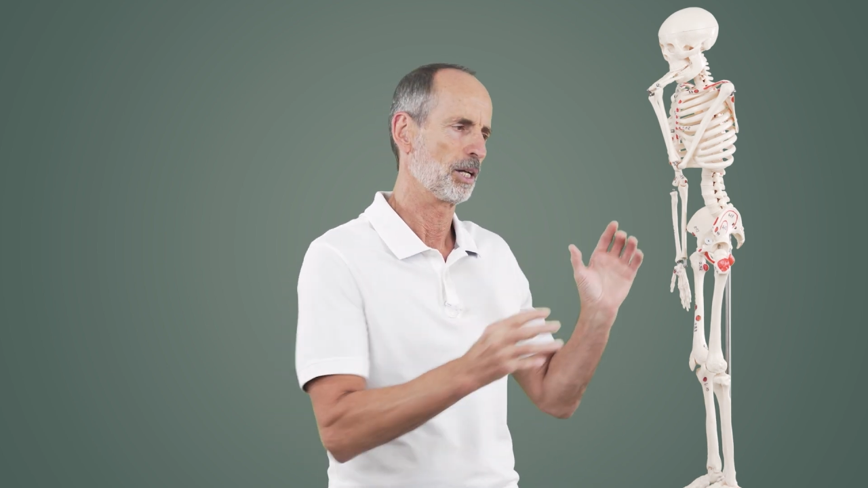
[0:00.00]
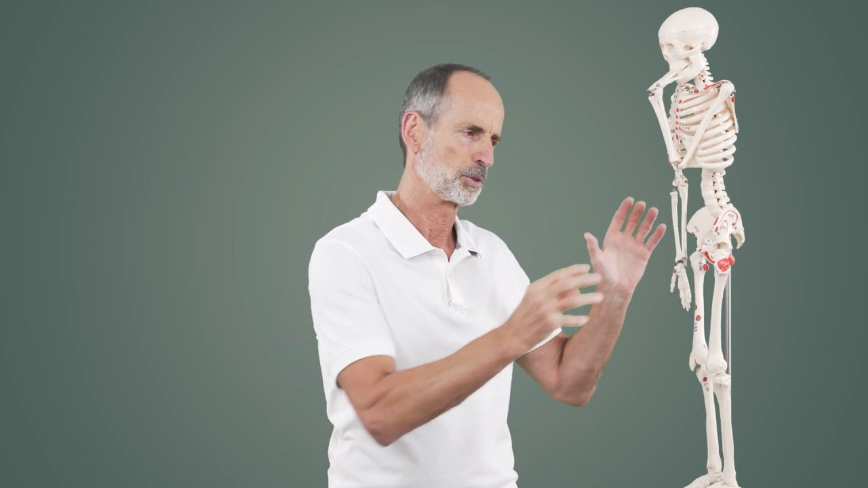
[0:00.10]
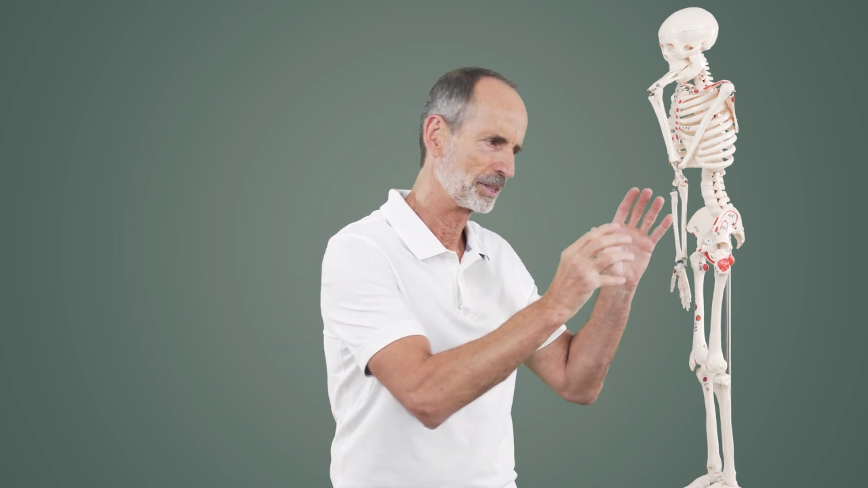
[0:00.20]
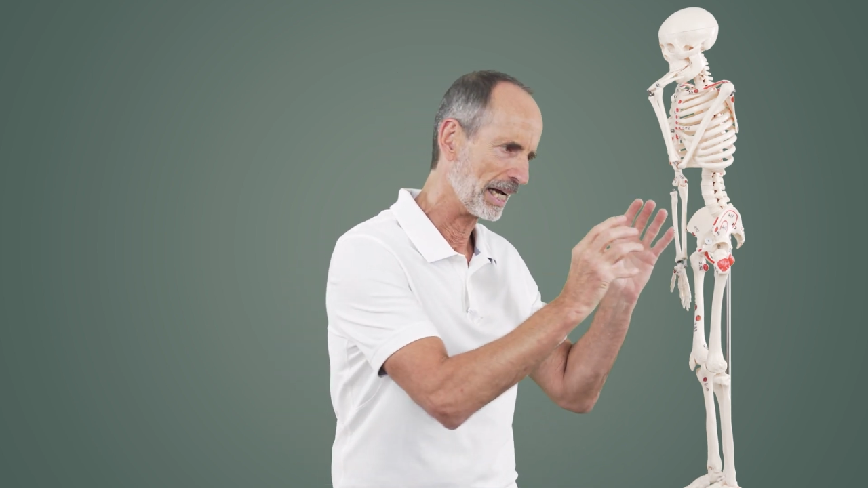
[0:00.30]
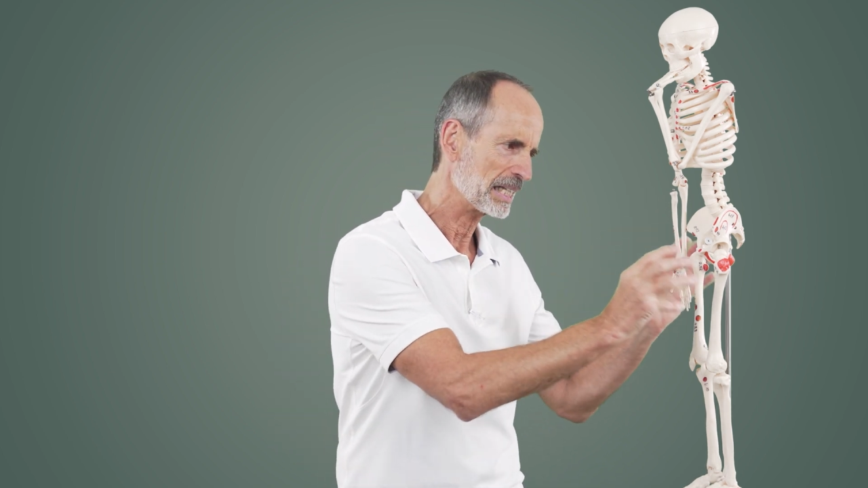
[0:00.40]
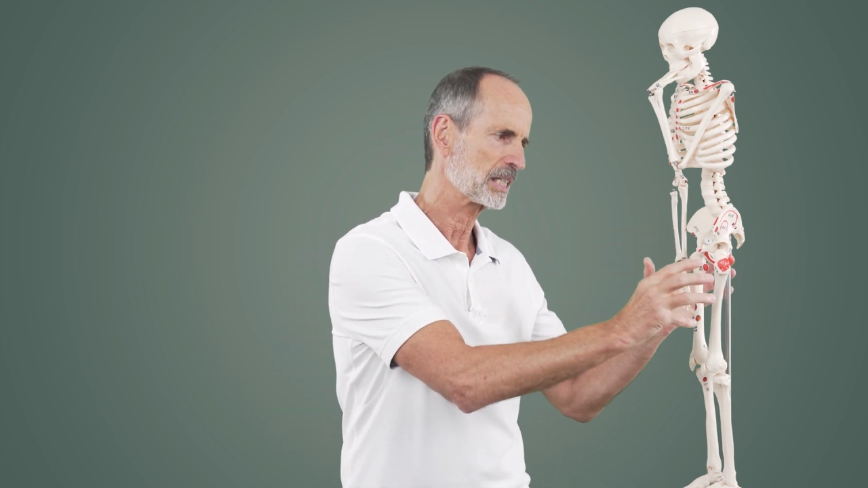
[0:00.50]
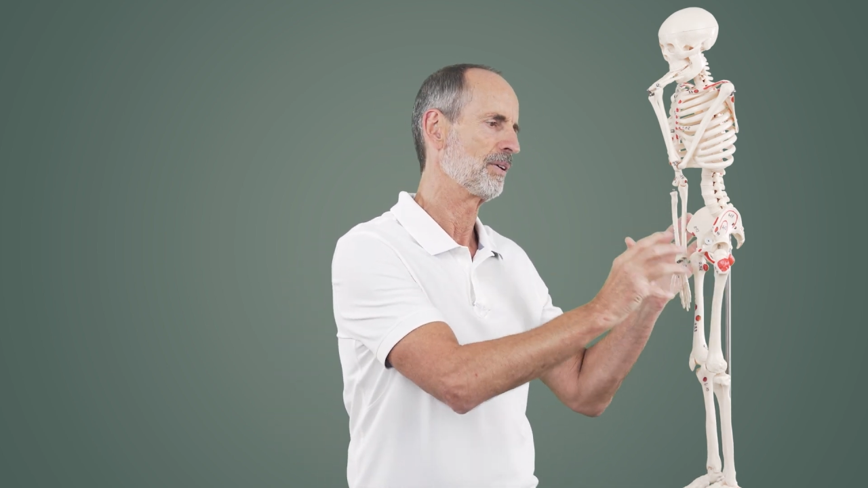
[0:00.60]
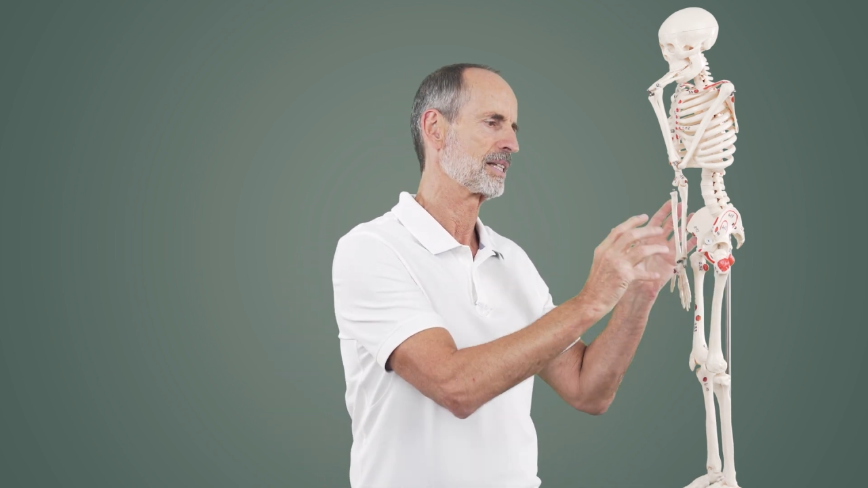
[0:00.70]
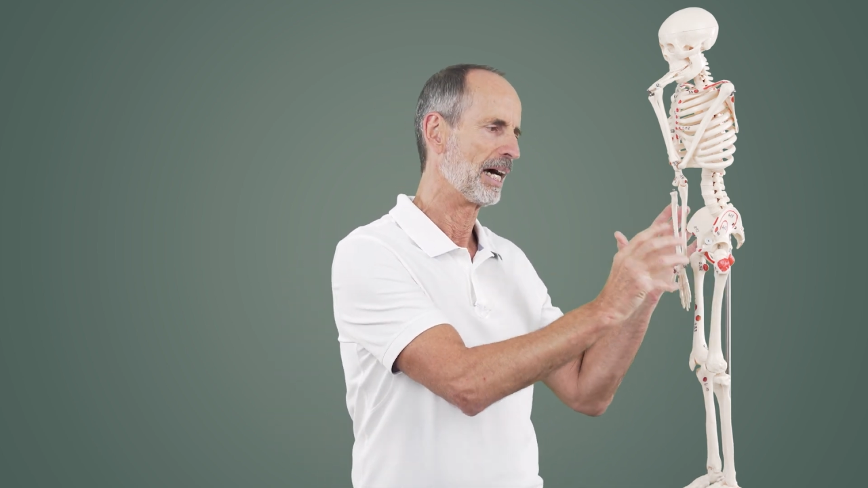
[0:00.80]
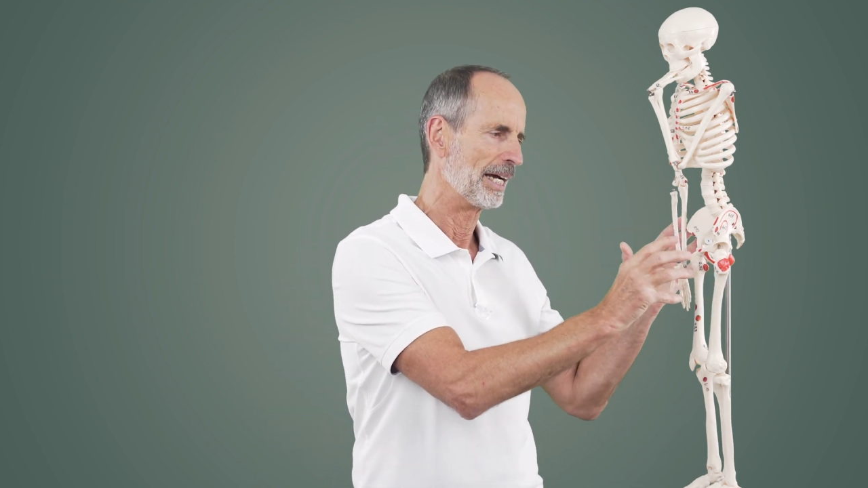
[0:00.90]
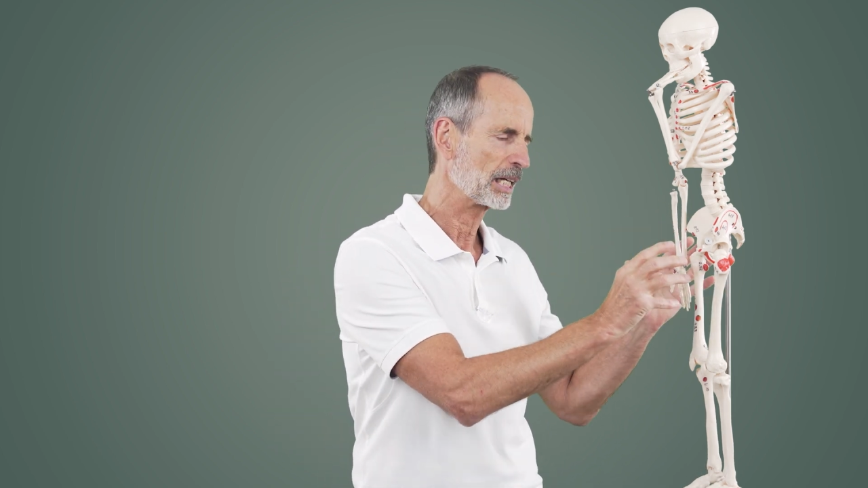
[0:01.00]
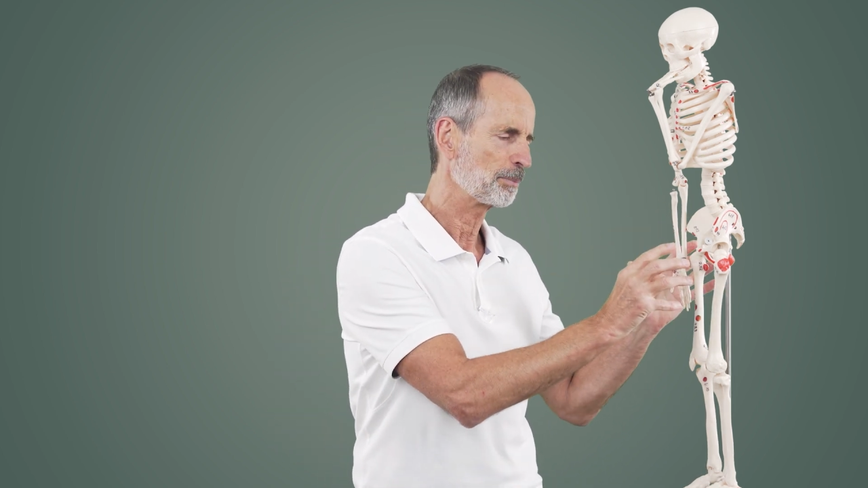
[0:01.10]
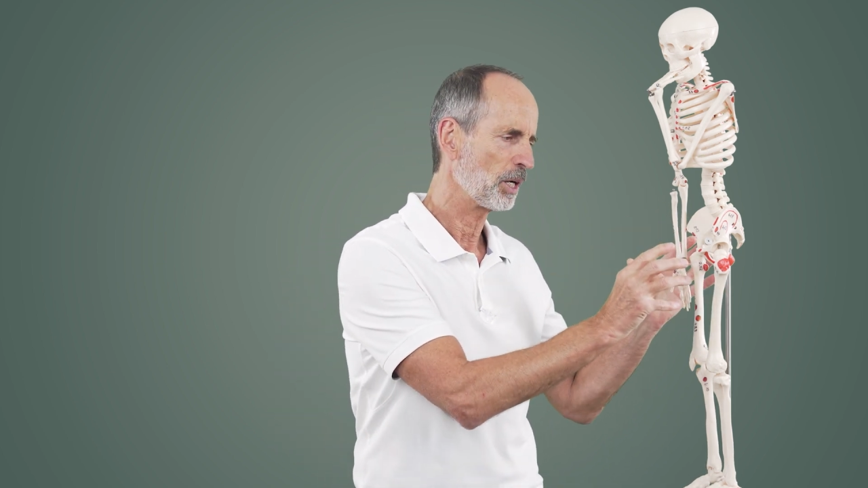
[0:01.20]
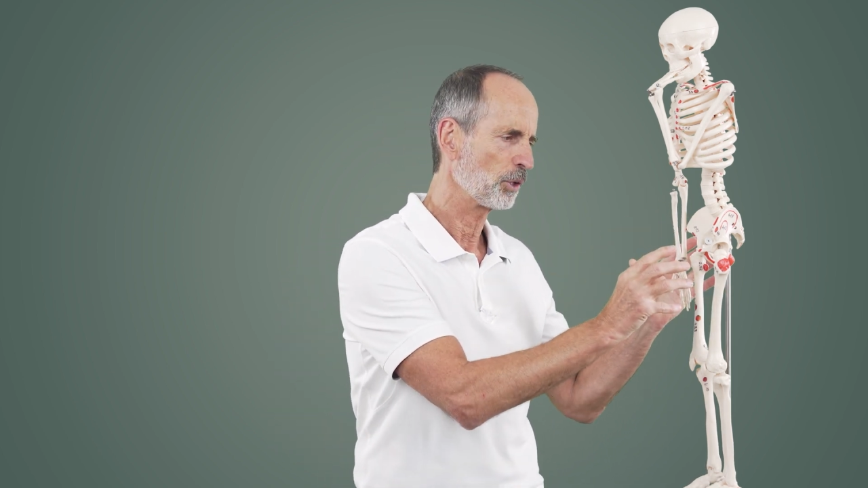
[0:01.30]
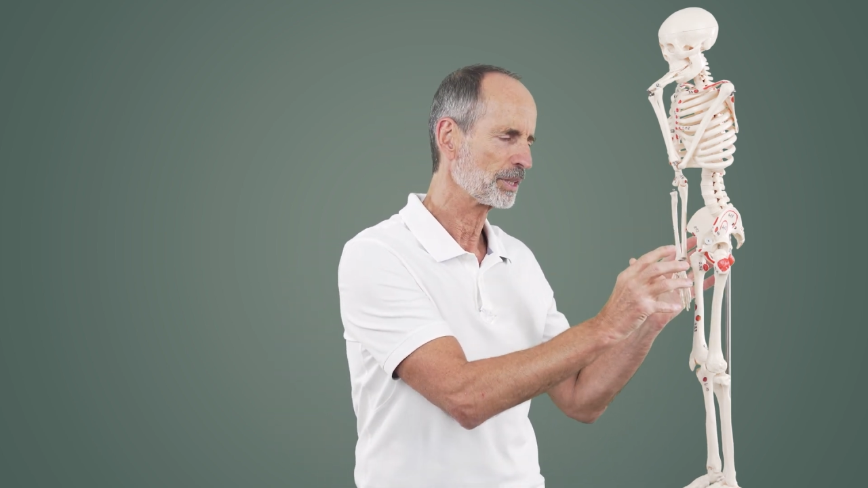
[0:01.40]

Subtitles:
The angles provided